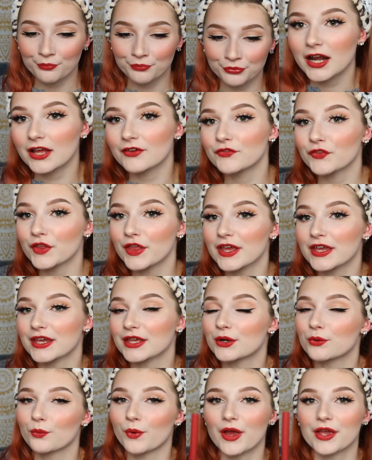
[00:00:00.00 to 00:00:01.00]
And I feel like
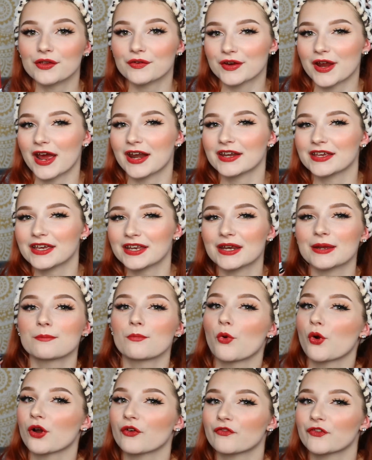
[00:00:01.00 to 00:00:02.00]
in a way you're kind of getting
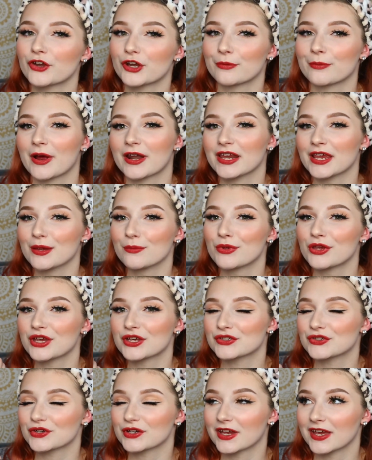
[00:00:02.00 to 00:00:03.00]
more for your money
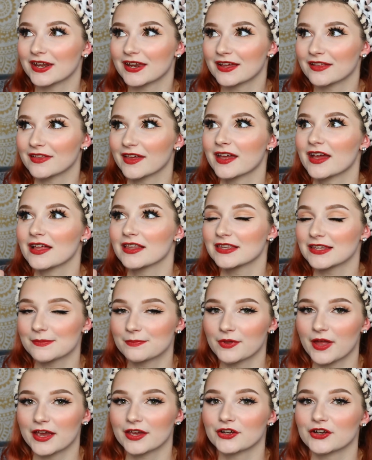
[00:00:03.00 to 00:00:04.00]
because you're getting like a lip
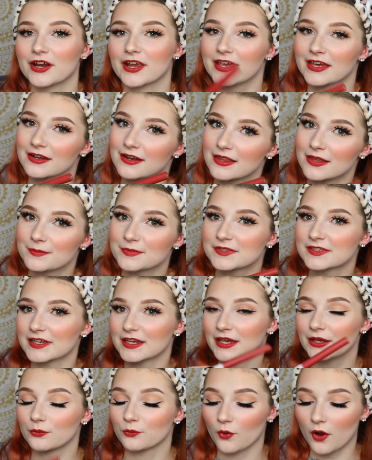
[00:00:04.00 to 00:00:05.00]
liner and a
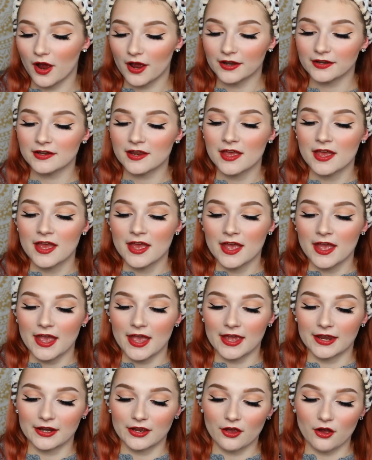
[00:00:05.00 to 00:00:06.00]
lipstick in one.
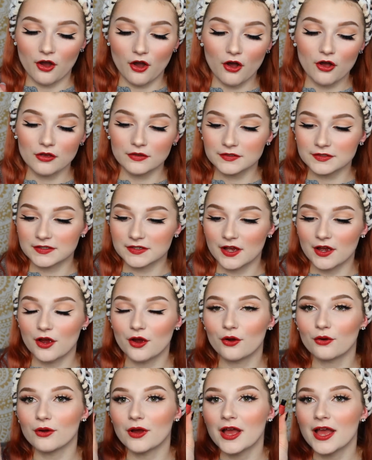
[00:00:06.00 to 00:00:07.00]
And it
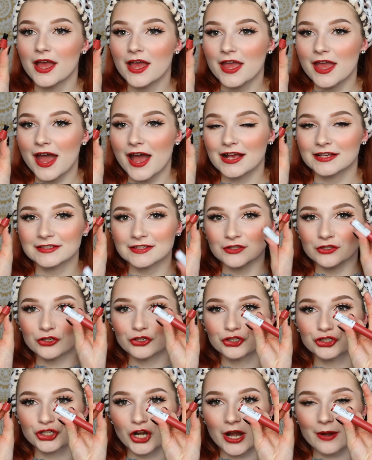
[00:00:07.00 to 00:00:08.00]
also has a
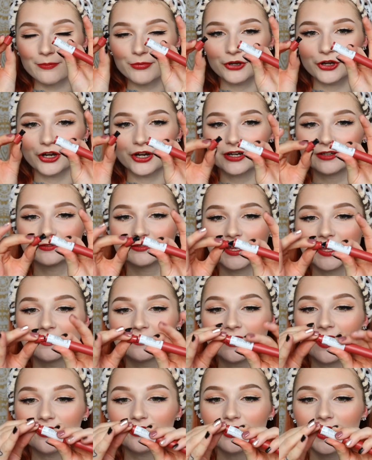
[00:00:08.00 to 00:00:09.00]
little sharpener in
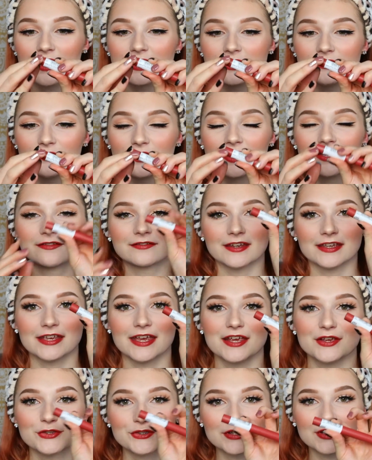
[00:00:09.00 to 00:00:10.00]
the other end of it, in
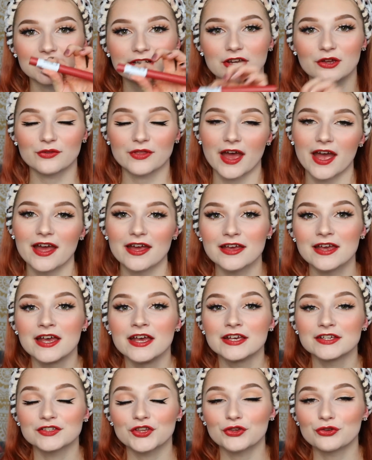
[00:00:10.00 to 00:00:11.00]
case you didn't know that,
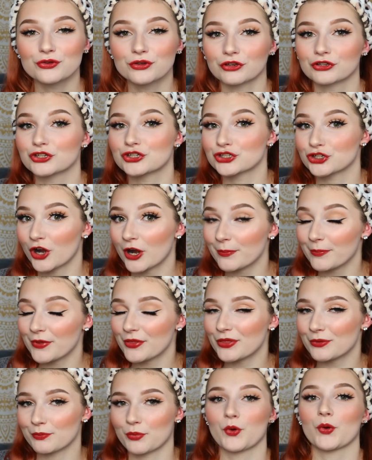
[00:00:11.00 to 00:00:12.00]
so that you can
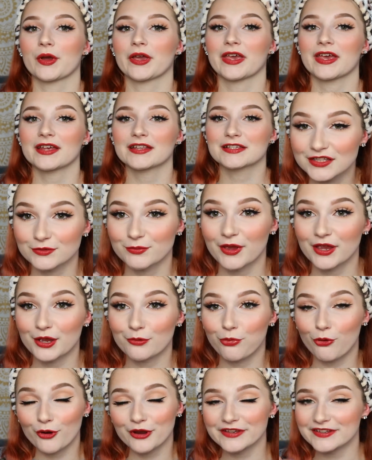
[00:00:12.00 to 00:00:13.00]
sharpen the point to make
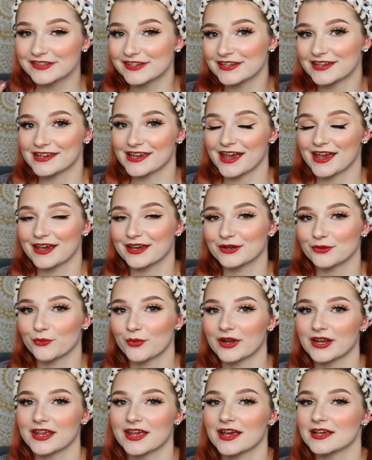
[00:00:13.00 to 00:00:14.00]
it pointy again
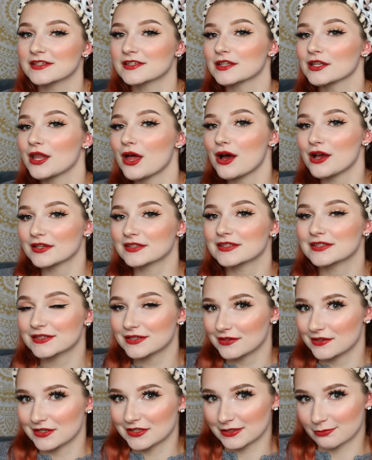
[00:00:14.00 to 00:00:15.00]
when it has
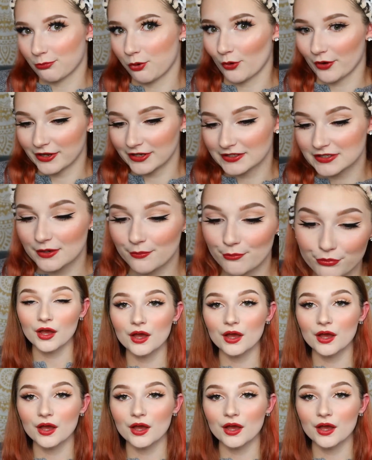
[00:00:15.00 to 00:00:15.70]
lost its point.